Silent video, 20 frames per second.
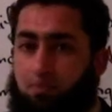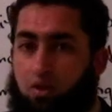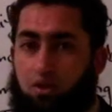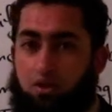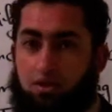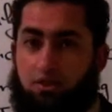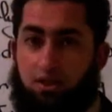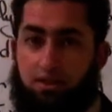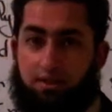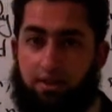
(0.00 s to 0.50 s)

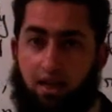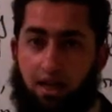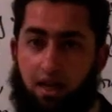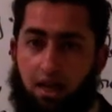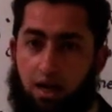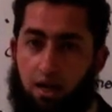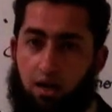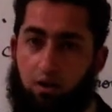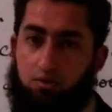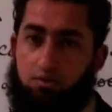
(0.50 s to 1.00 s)
Is it a
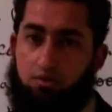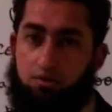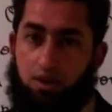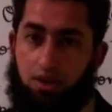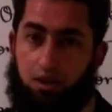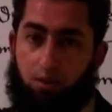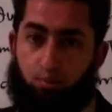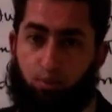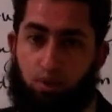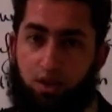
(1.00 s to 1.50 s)
house,
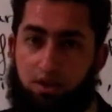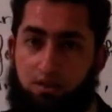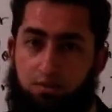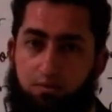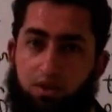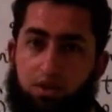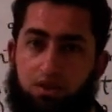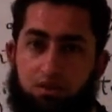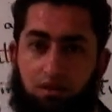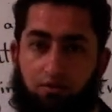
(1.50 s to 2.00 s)
an
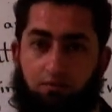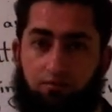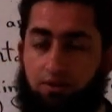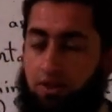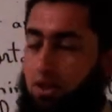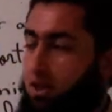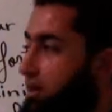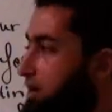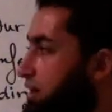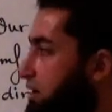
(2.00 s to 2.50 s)
apartment, a
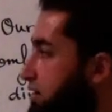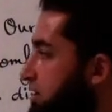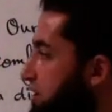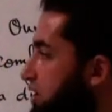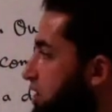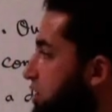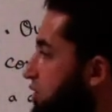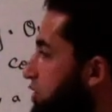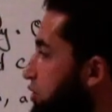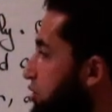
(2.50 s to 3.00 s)

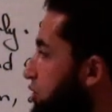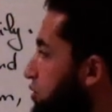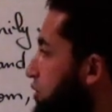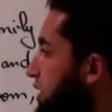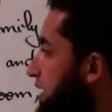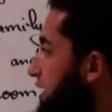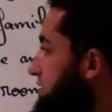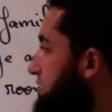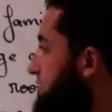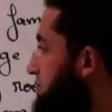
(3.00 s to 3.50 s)
villa, or
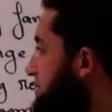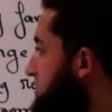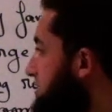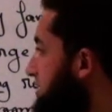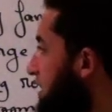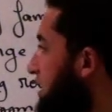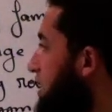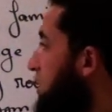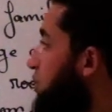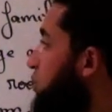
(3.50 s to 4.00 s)
what?
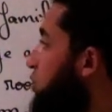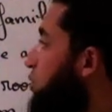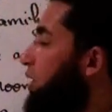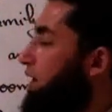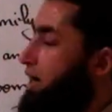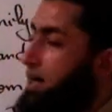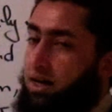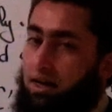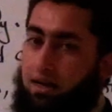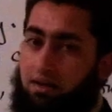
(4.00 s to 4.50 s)

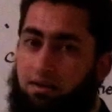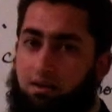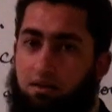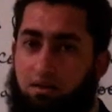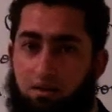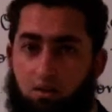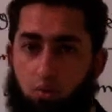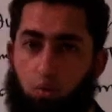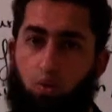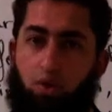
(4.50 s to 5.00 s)

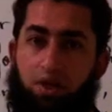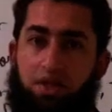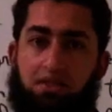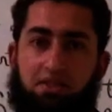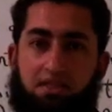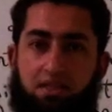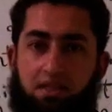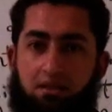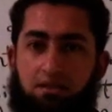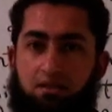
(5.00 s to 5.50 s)
Where
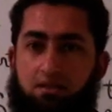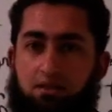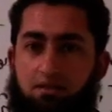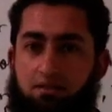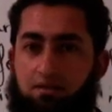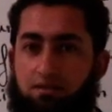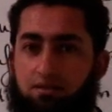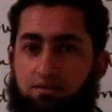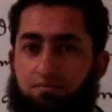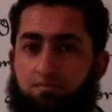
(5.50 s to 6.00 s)
is it?
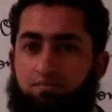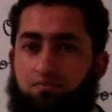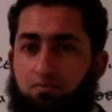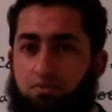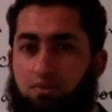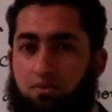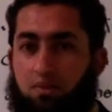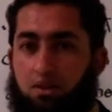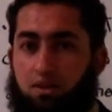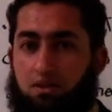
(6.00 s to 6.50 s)

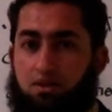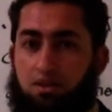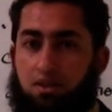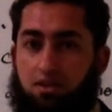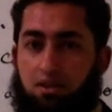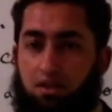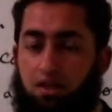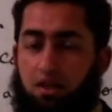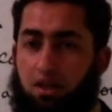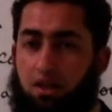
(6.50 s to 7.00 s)
Is
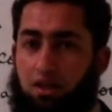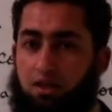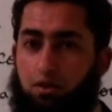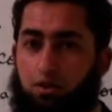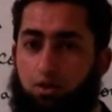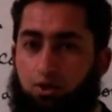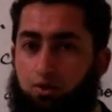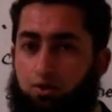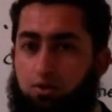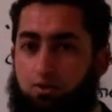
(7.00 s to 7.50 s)
it in
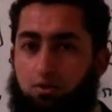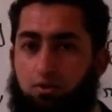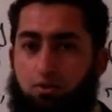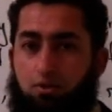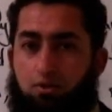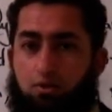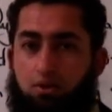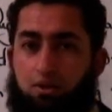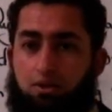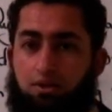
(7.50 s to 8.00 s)
Lyon
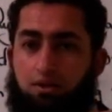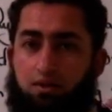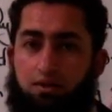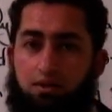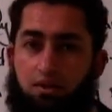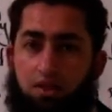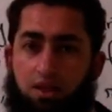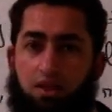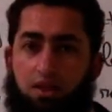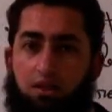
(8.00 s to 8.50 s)
or in
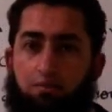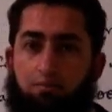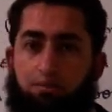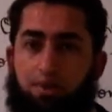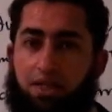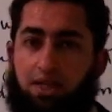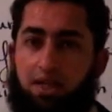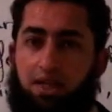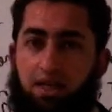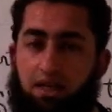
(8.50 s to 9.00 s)

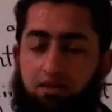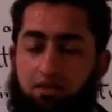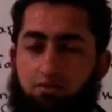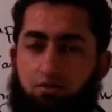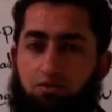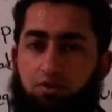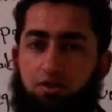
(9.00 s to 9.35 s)
Meknes or